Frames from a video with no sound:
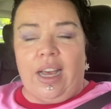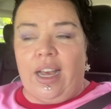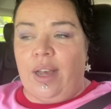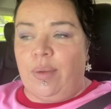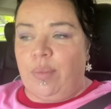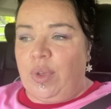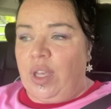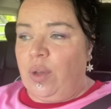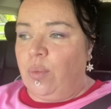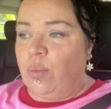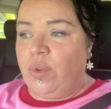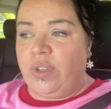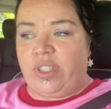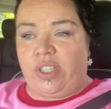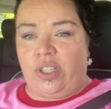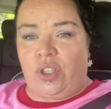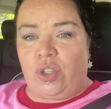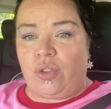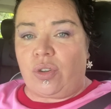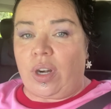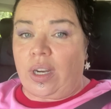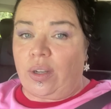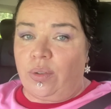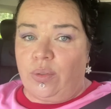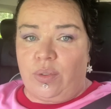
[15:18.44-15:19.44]
It was a
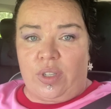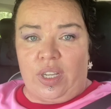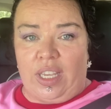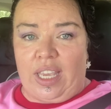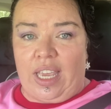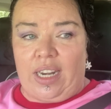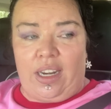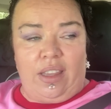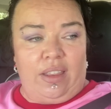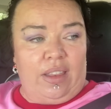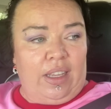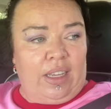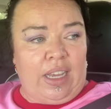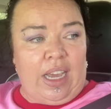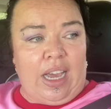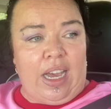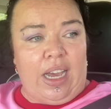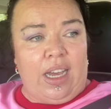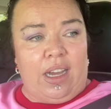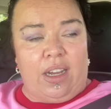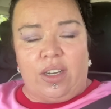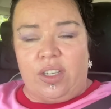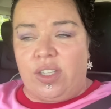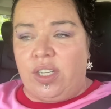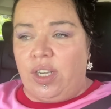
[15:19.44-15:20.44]
struggle to get in the
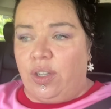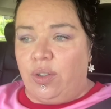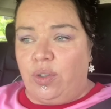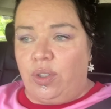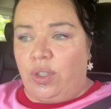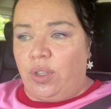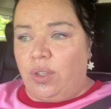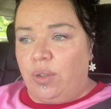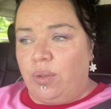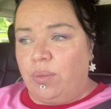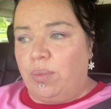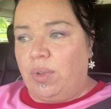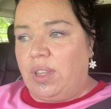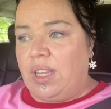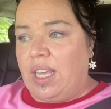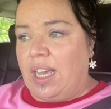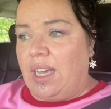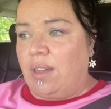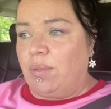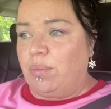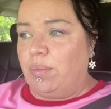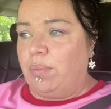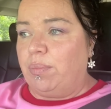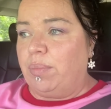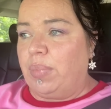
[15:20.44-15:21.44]
car, I tell you, without
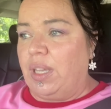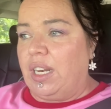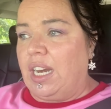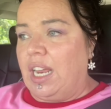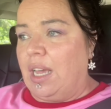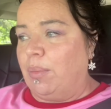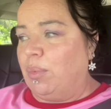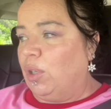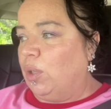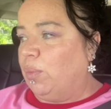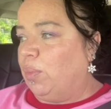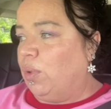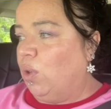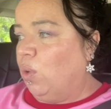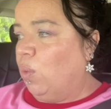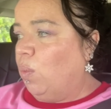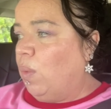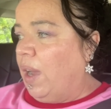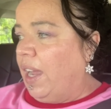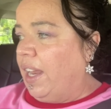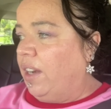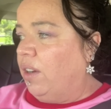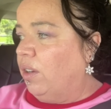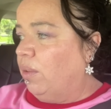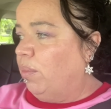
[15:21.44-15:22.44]
being able to put
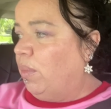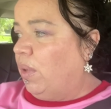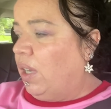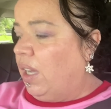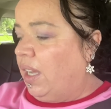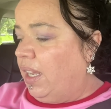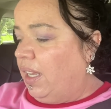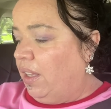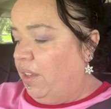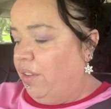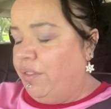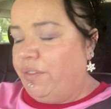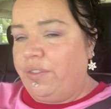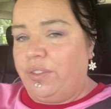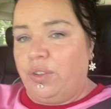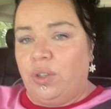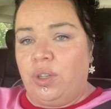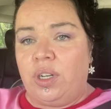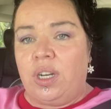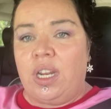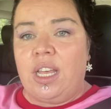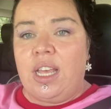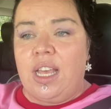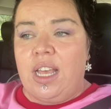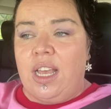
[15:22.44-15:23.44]
weight on my foot.
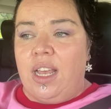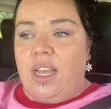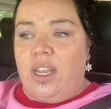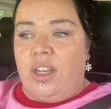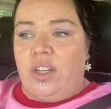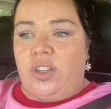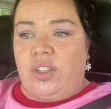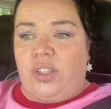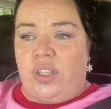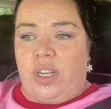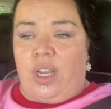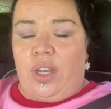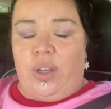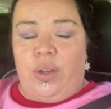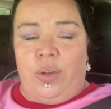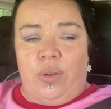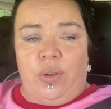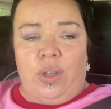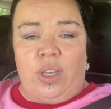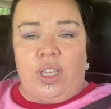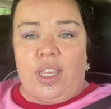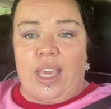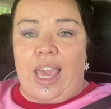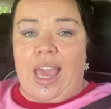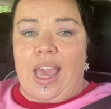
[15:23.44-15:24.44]
So
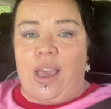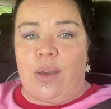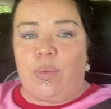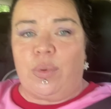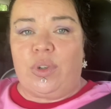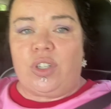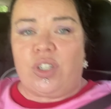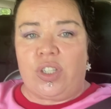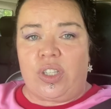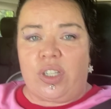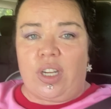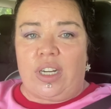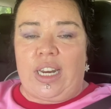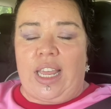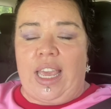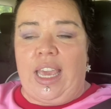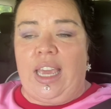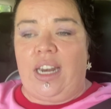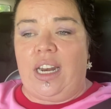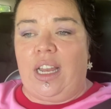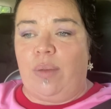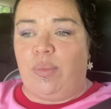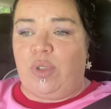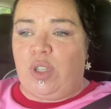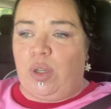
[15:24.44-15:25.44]
yeah, we're just going to head
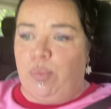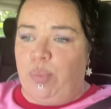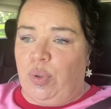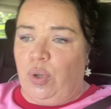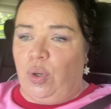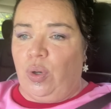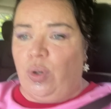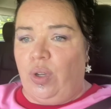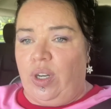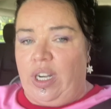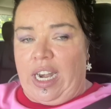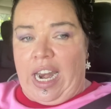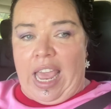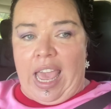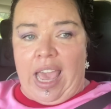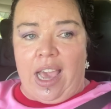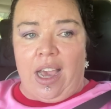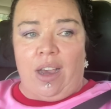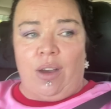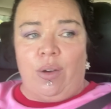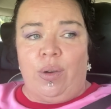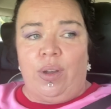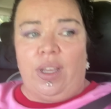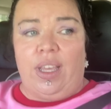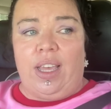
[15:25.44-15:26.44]
up to port
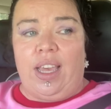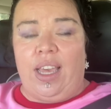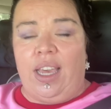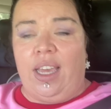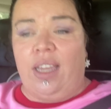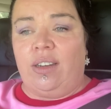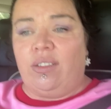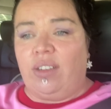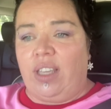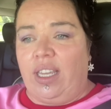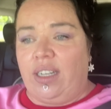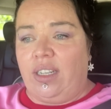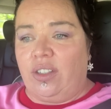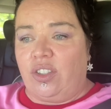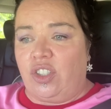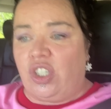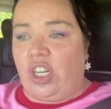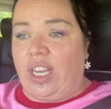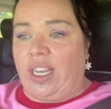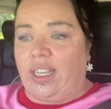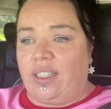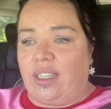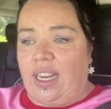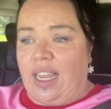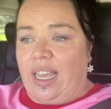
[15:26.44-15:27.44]
now and get it
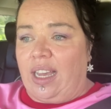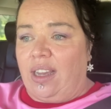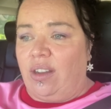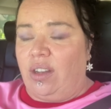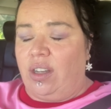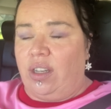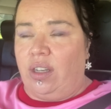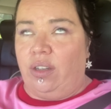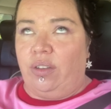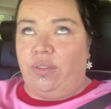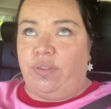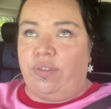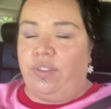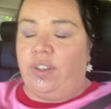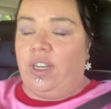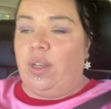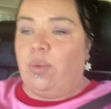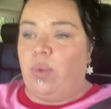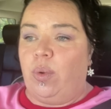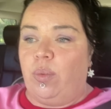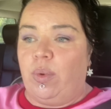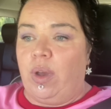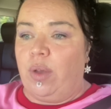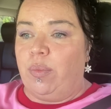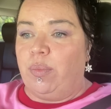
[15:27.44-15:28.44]
checked out. Hopefully we
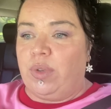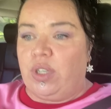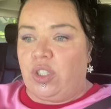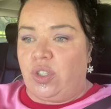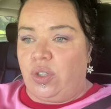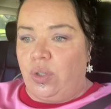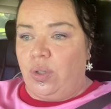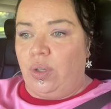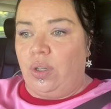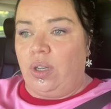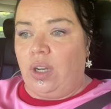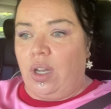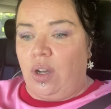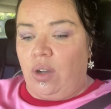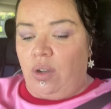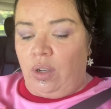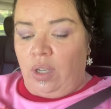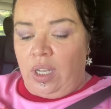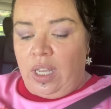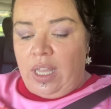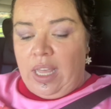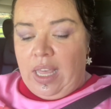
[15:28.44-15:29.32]
won't be too long.